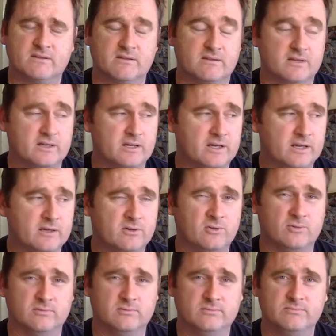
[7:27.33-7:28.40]
then
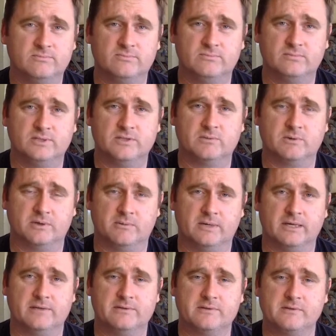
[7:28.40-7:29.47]
hell is what
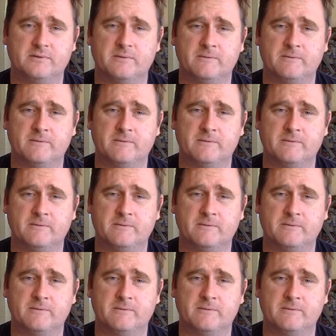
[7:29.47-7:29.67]
awaits.